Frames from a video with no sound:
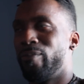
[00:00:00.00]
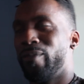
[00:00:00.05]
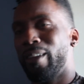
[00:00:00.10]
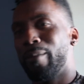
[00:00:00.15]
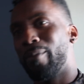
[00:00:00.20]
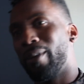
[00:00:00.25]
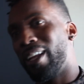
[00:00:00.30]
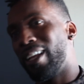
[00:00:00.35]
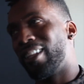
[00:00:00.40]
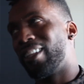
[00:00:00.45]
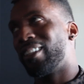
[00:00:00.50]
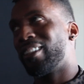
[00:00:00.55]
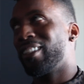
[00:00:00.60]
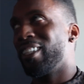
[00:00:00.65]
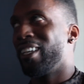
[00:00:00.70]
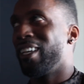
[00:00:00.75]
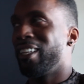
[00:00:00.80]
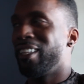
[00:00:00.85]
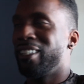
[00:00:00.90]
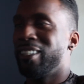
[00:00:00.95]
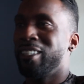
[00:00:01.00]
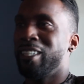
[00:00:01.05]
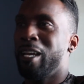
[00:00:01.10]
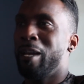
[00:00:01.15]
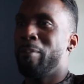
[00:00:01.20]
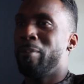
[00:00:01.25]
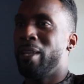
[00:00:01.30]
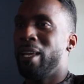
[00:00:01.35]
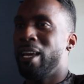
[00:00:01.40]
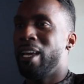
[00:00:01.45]
yeah. But at the
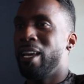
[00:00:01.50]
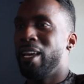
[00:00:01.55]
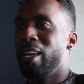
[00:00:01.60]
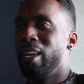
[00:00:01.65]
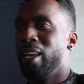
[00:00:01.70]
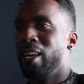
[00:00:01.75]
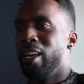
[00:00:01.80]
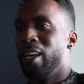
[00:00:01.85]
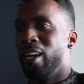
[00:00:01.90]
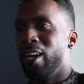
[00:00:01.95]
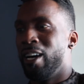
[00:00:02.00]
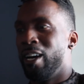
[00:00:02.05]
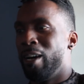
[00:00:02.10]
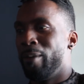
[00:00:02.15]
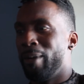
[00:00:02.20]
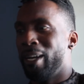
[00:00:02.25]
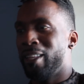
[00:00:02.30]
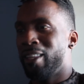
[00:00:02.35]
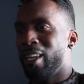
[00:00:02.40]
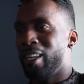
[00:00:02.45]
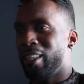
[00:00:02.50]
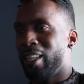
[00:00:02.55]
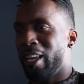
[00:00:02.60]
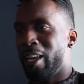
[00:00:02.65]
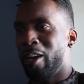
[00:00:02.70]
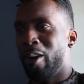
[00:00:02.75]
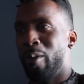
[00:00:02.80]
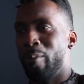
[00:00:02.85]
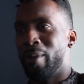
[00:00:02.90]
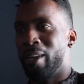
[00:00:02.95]
same day, I think that
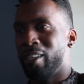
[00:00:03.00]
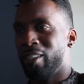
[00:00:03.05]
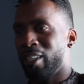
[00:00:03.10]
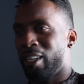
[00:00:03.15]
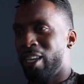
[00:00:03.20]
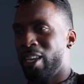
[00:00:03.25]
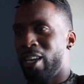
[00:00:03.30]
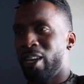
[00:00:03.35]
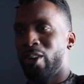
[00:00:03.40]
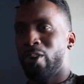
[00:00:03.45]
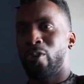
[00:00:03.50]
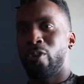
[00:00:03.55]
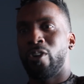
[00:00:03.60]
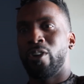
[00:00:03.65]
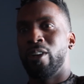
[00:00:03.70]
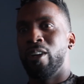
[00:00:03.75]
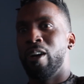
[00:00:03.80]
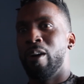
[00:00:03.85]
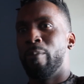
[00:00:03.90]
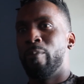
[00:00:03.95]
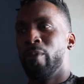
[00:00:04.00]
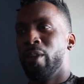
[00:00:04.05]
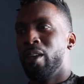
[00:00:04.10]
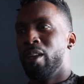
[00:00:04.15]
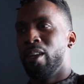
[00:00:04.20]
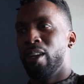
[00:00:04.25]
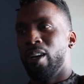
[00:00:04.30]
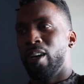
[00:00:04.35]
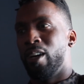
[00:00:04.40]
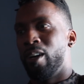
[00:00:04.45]
helped me as a kid growing
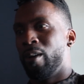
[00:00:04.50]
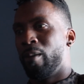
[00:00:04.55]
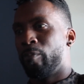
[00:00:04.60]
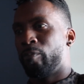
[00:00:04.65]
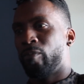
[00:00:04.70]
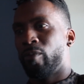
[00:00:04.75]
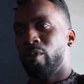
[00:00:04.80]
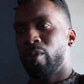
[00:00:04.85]
up.